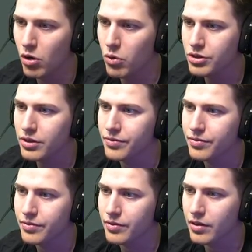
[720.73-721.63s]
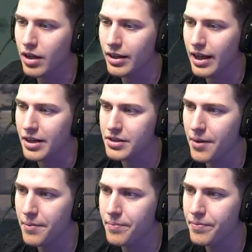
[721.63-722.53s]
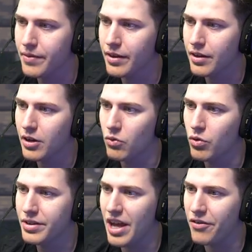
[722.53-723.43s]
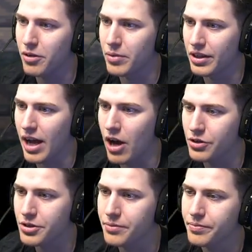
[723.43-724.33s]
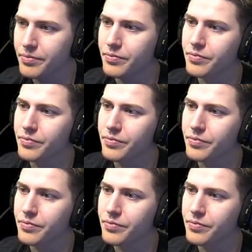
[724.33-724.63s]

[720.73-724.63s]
What wood? I it, yeah. We're definitely building a house.